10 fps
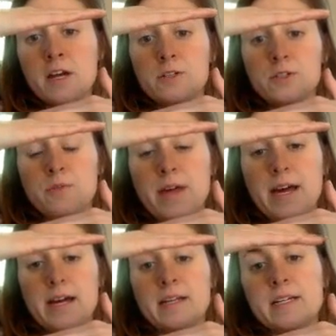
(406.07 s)
so
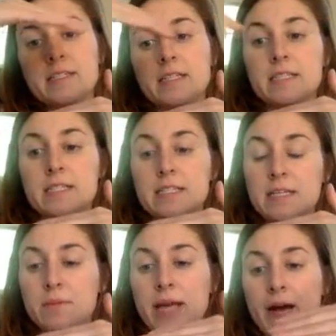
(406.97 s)
that synthesis can
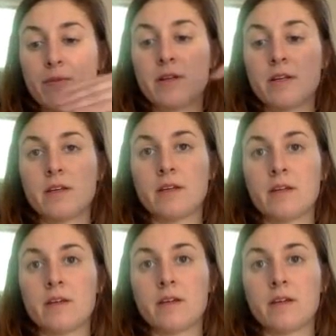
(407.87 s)
be happening